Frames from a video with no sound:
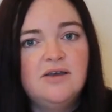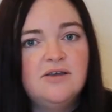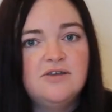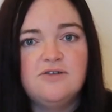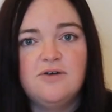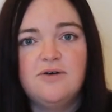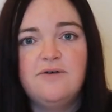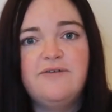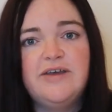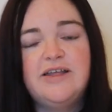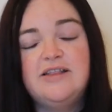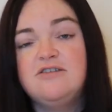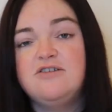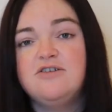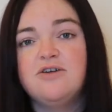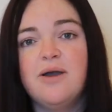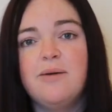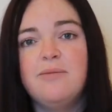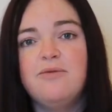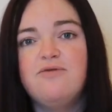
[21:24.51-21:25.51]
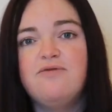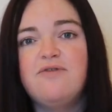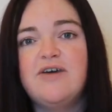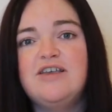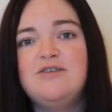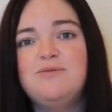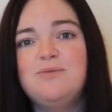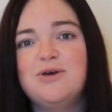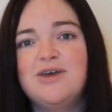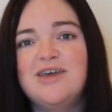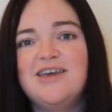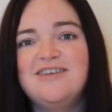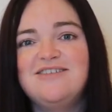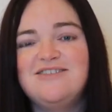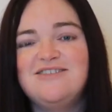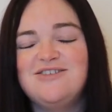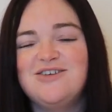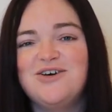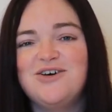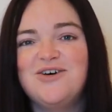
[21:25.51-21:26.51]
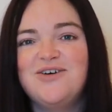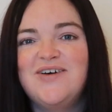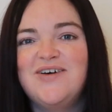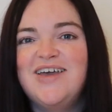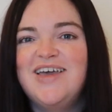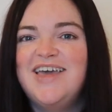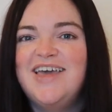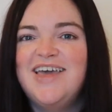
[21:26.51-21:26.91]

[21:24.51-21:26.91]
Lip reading: sort of Instagram and Facebook is, so